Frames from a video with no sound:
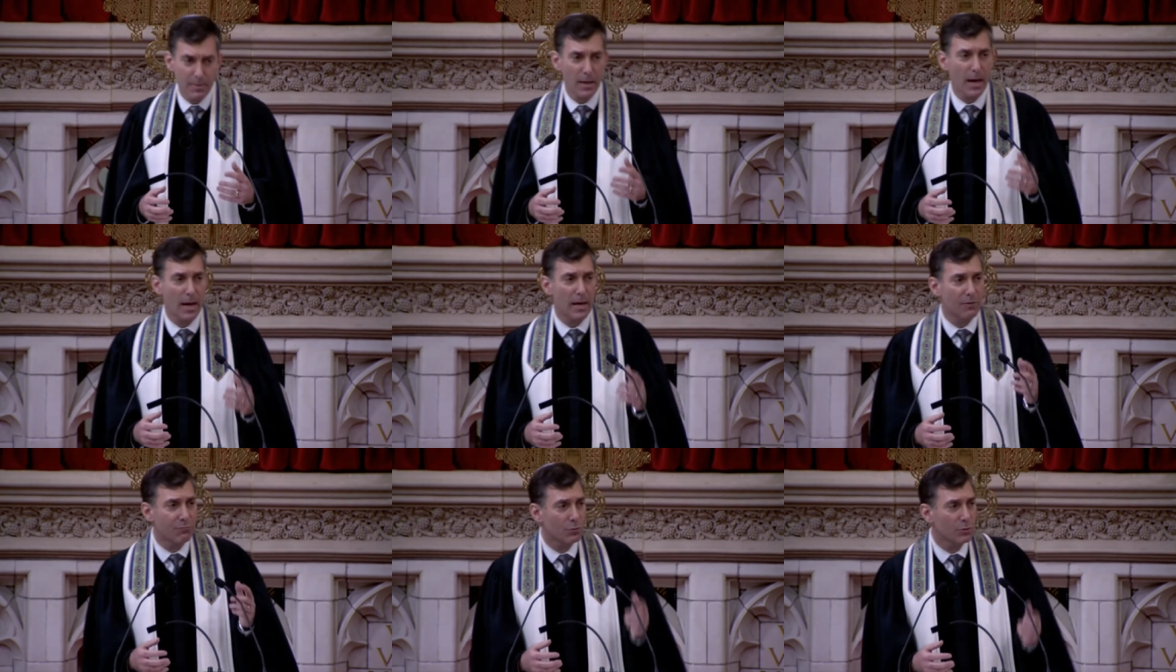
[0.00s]

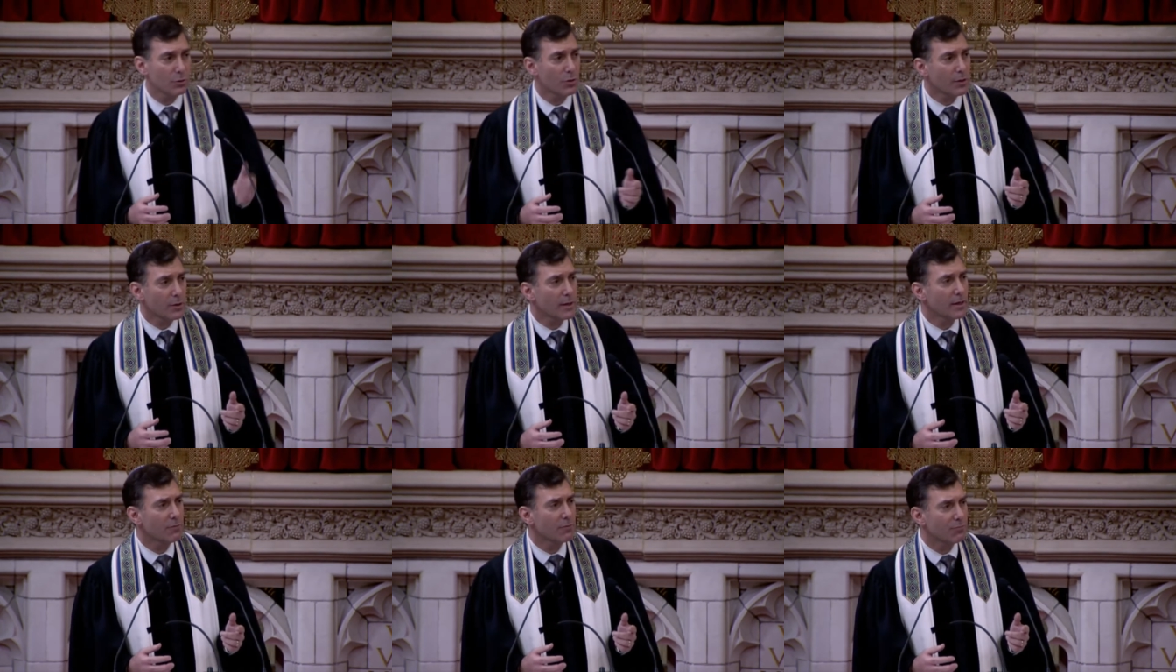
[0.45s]
And if we're
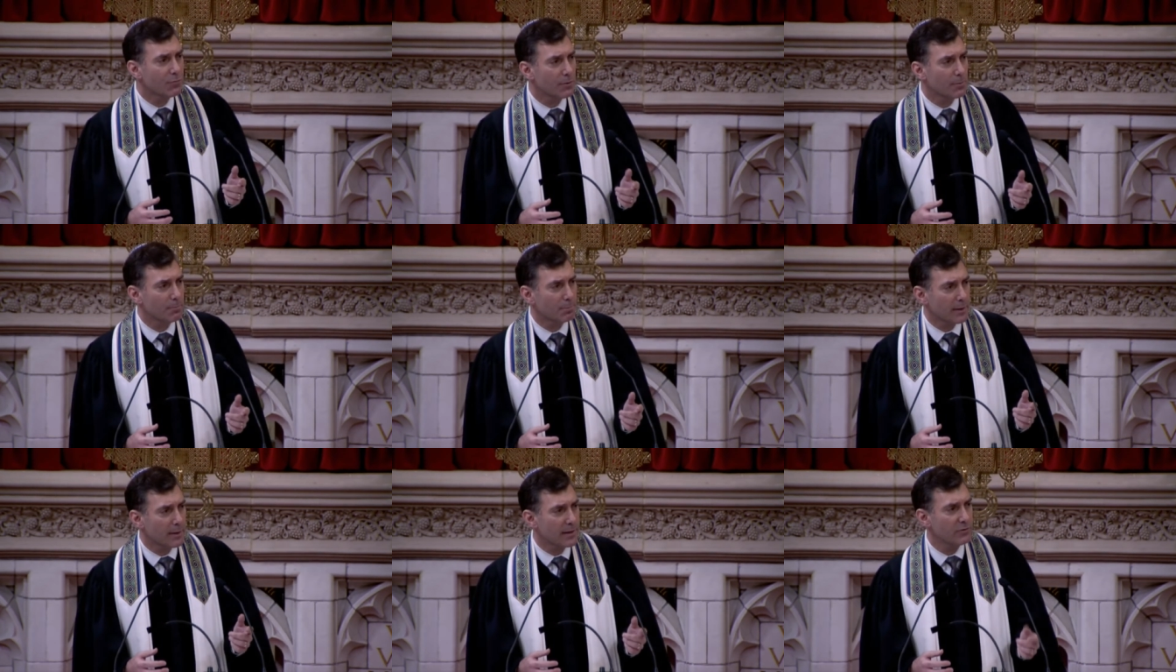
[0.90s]
looking for
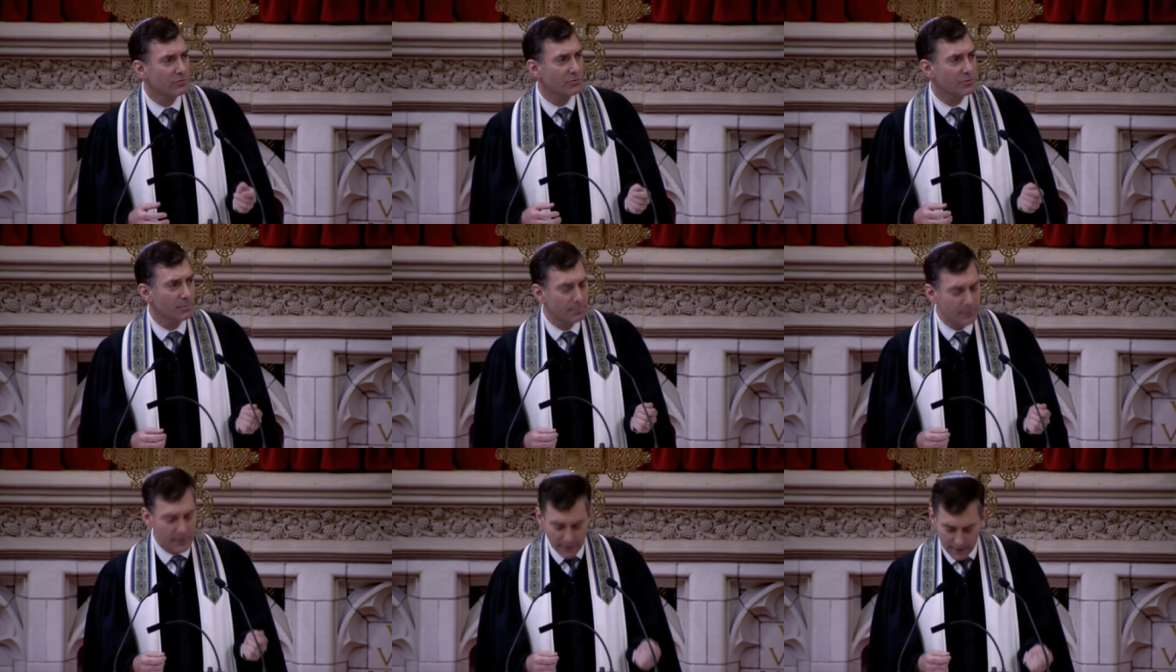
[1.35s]
a place
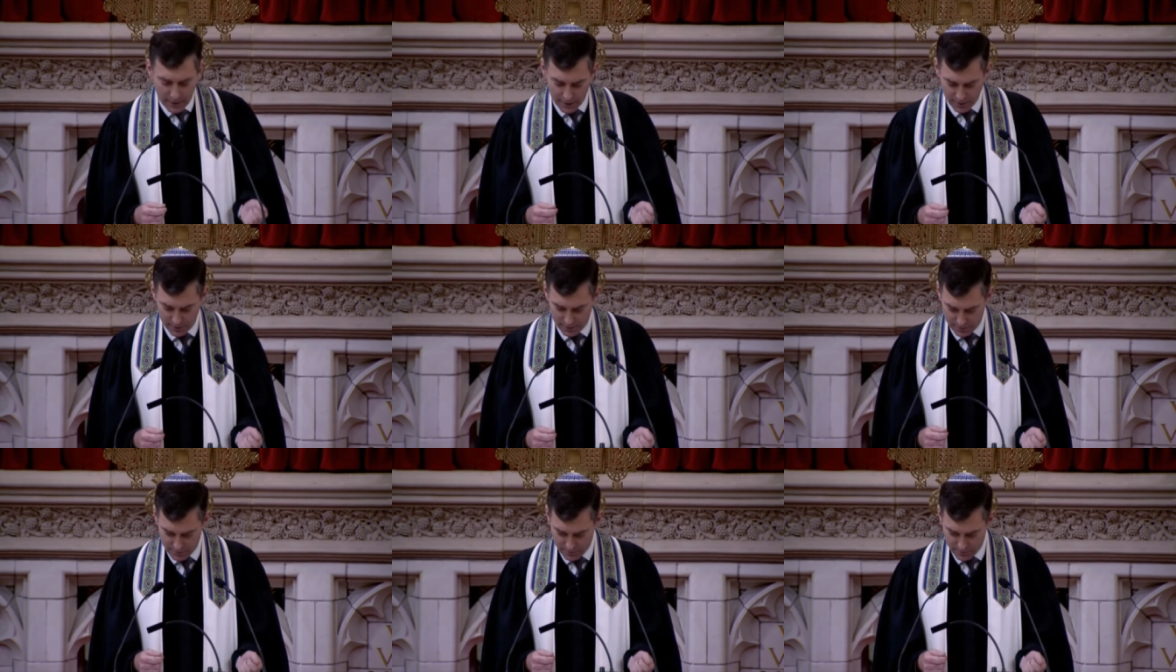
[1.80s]
to begin,